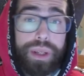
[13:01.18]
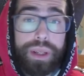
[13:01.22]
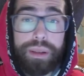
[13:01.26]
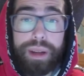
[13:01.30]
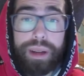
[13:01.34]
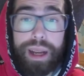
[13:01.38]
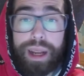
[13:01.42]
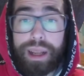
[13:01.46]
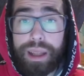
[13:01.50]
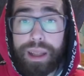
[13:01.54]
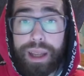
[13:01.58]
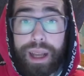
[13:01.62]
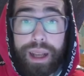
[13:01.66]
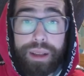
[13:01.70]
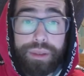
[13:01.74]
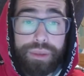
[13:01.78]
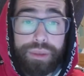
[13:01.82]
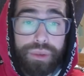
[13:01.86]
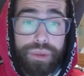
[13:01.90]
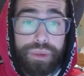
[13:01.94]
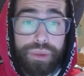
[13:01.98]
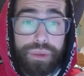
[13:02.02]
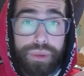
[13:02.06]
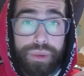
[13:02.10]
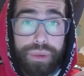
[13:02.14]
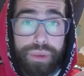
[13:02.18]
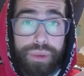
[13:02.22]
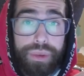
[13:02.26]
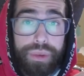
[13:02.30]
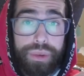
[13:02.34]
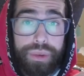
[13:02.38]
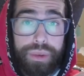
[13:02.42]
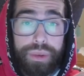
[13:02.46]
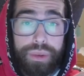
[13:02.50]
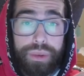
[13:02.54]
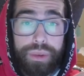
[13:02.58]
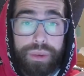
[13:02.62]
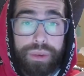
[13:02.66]
ha has to
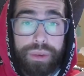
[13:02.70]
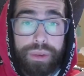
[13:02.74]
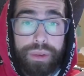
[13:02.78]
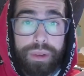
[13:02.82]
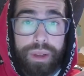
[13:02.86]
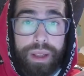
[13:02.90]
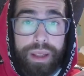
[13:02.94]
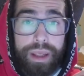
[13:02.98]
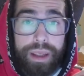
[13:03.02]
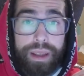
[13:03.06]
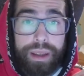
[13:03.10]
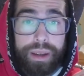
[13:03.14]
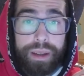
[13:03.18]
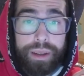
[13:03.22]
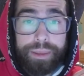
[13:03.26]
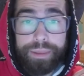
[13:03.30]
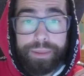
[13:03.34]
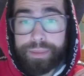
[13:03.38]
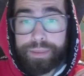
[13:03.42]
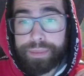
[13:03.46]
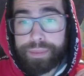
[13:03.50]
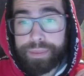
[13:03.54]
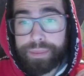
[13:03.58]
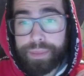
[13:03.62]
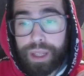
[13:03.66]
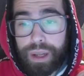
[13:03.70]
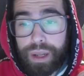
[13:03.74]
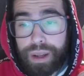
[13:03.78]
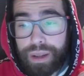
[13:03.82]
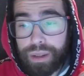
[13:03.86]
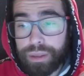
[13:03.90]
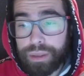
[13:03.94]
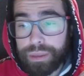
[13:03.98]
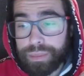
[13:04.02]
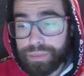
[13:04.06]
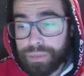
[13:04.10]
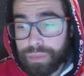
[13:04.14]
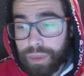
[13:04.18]
do, you
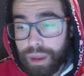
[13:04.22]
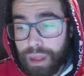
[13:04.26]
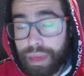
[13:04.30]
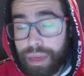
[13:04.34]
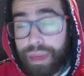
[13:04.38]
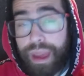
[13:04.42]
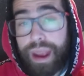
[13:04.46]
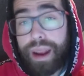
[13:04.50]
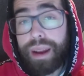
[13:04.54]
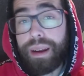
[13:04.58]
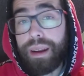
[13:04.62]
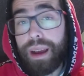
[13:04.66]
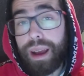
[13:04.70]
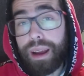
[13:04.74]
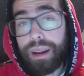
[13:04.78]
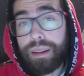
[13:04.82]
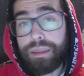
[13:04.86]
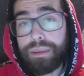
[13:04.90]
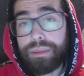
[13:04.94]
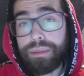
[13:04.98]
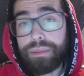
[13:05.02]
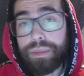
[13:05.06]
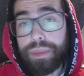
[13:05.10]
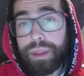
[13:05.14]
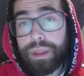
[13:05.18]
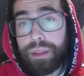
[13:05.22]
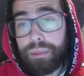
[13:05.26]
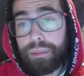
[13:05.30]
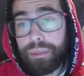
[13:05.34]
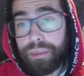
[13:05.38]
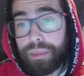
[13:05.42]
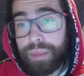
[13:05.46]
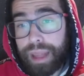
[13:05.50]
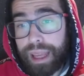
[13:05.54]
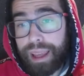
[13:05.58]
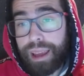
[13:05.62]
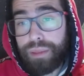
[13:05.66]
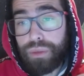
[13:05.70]
know, they
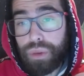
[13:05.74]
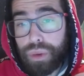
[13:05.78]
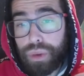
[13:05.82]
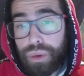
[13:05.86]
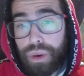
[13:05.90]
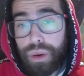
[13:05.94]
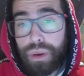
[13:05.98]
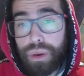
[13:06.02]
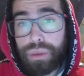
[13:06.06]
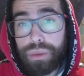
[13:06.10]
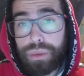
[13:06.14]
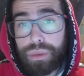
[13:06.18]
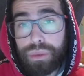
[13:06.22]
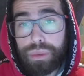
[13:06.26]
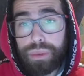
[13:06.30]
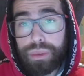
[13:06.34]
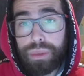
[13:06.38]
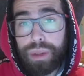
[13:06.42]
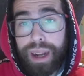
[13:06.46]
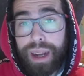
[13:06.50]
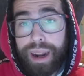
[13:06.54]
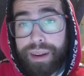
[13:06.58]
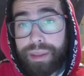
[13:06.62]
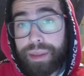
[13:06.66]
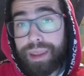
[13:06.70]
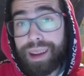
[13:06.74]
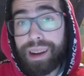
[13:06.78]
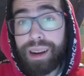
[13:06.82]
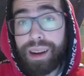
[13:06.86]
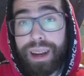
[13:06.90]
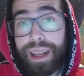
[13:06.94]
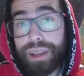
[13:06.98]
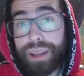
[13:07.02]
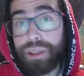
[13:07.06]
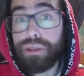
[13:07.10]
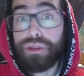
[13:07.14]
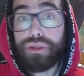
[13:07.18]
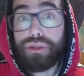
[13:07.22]
they have to go to learn their
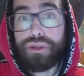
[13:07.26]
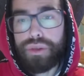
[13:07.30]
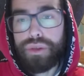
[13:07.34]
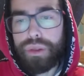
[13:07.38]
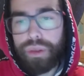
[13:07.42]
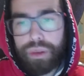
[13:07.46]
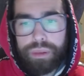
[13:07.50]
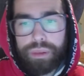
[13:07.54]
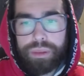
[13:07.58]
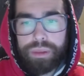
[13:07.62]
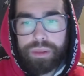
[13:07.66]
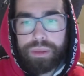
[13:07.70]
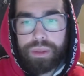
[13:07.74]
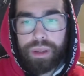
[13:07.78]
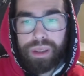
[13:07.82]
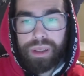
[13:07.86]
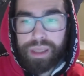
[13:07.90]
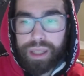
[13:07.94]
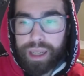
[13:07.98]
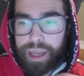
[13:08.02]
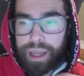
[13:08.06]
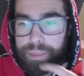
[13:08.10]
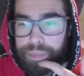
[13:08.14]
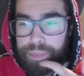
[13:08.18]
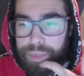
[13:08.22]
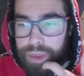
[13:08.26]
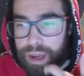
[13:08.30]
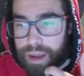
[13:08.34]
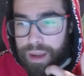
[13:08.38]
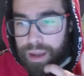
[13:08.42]
lessons too, okay?